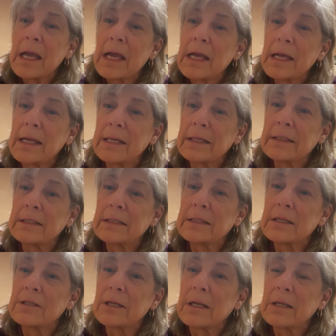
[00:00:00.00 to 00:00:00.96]

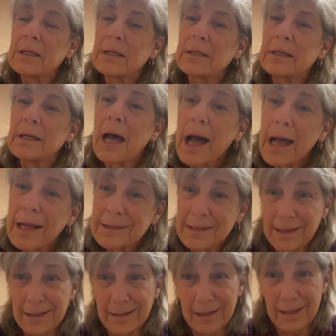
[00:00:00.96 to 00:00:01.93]
and
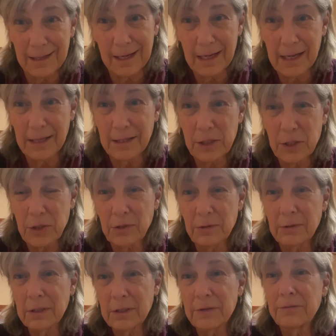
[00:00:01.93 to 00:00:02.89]
not let
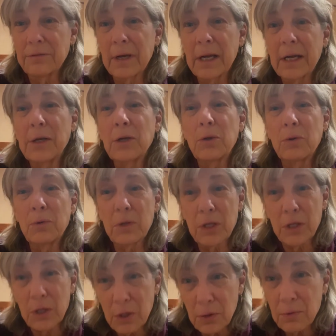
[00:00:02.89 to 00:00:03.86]
cancer define who
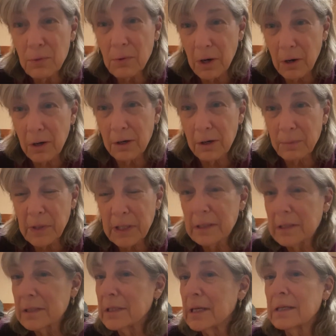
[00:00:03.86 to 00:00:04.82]
you are,
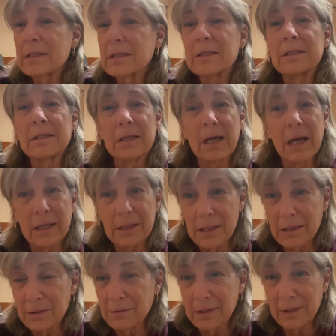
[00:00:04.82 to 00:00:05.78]
because that is
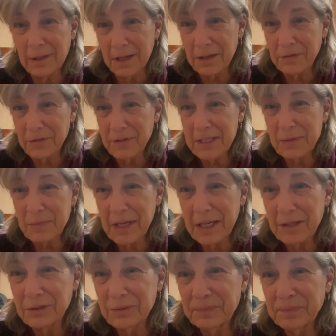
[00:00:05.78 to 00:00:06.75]
not what life is
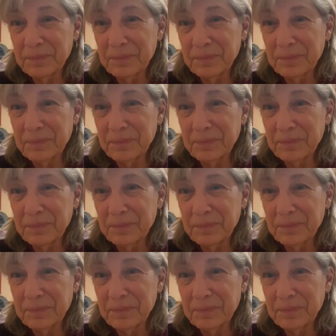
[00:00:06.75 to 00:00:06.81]
about.